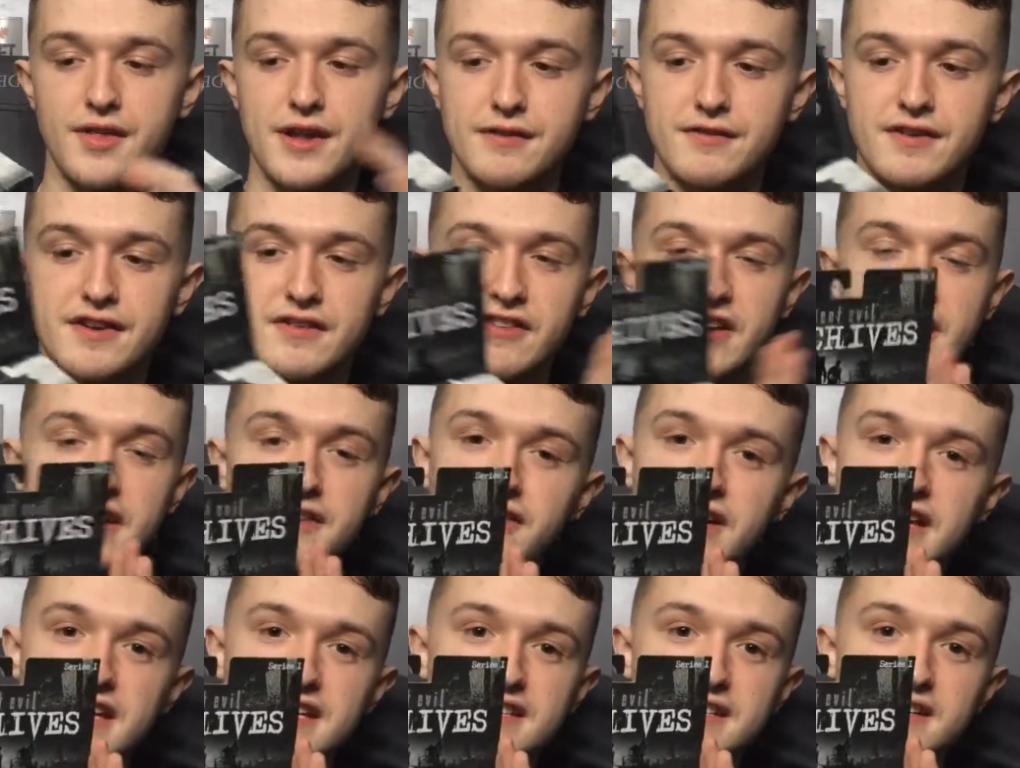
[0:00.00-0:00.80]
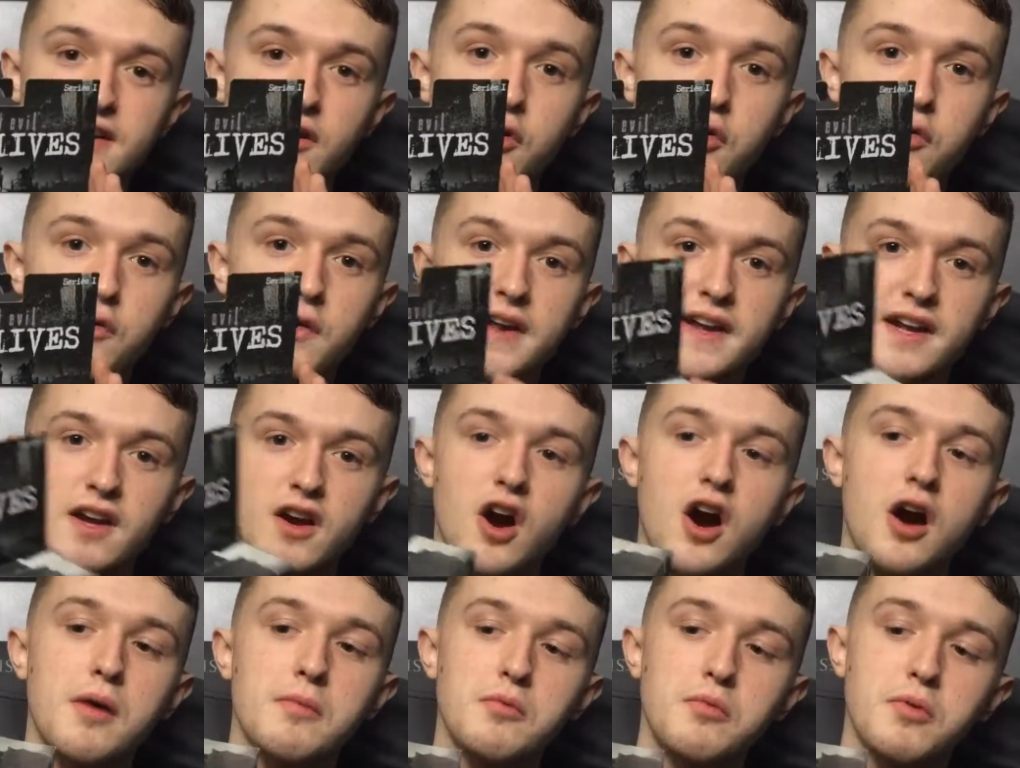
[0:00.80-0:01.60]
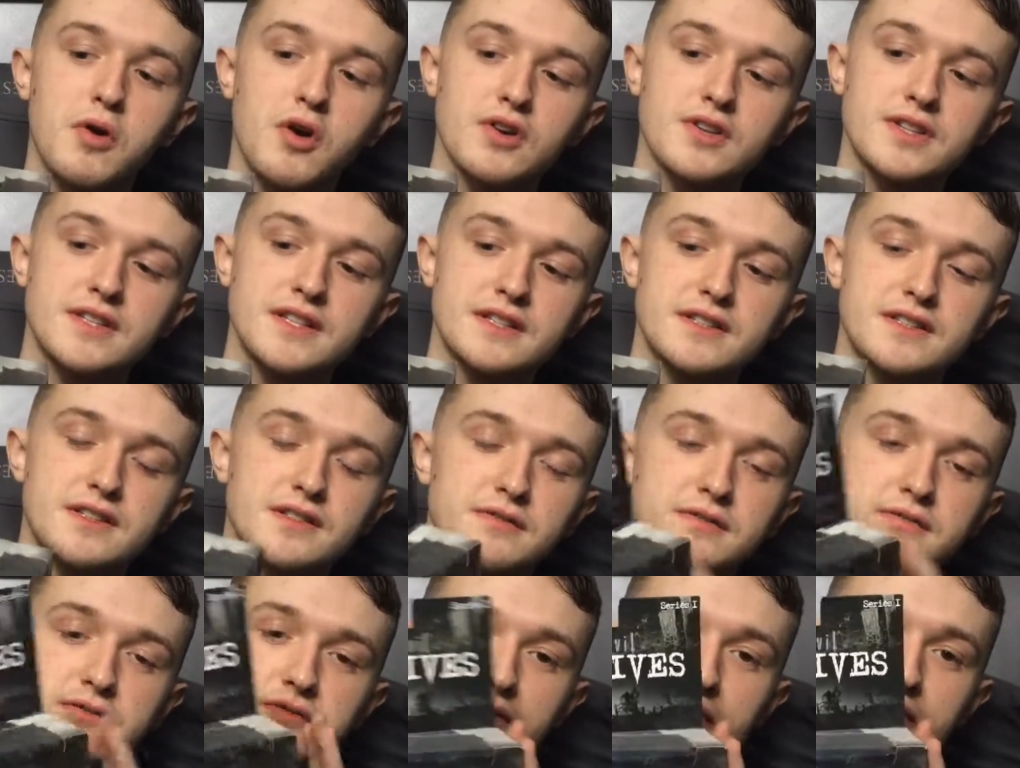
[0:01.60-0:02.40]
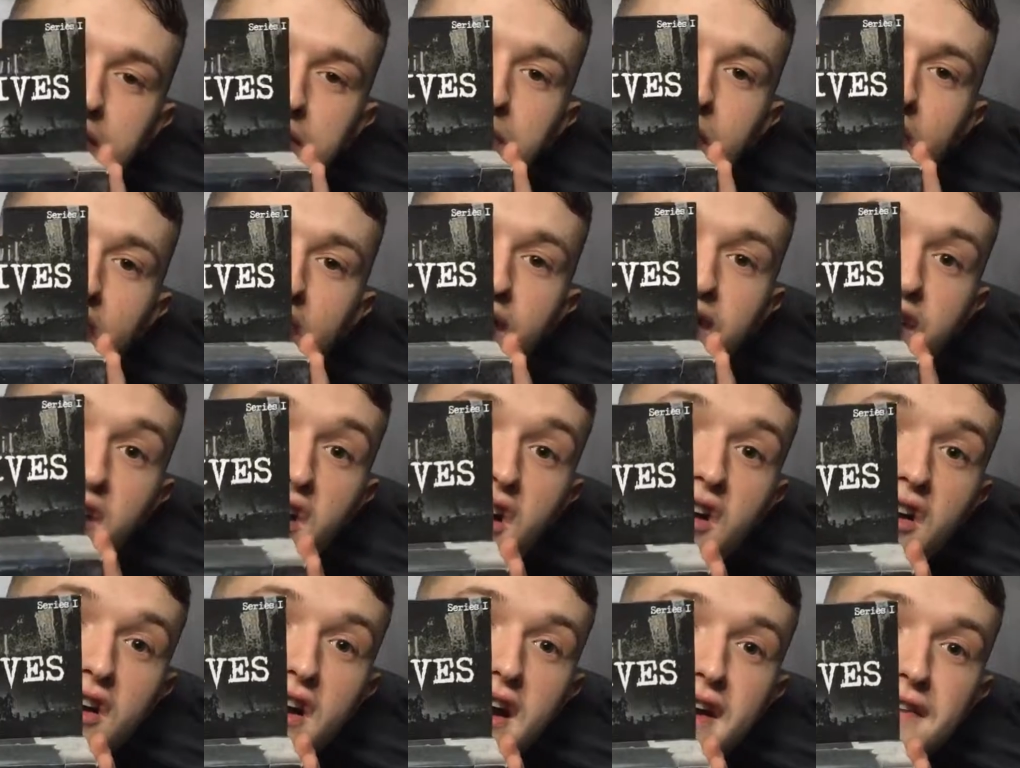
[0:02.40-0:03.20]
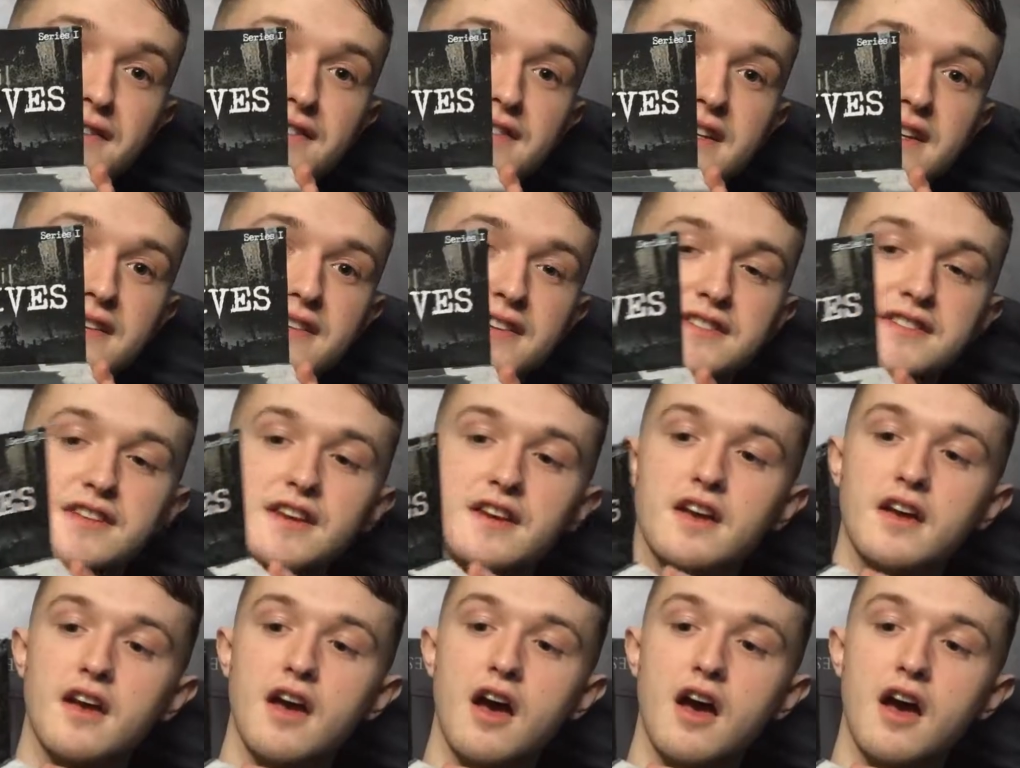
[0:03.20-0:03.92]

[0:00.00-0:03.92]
They re-released it all in cardboard boxes as part of the archive series.